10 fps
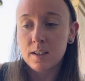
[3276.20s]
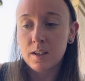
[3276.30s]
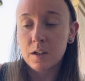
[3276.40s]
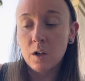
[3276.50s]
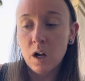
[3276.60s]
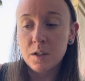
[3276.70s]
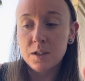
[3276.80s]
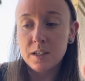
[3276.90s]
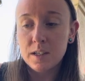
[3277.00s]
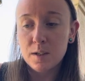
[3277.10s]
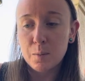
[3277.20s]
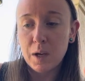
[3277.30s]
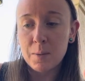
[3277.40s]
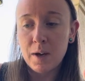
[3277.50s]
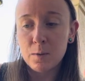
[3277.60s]
unconsciousness,
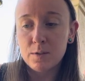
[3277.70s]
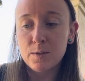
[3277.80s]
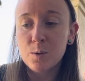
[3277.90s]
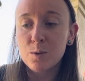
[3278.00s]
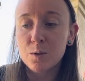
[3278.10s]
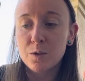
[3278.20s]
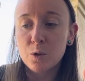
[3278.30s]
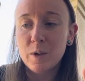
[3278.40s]
by my refusal to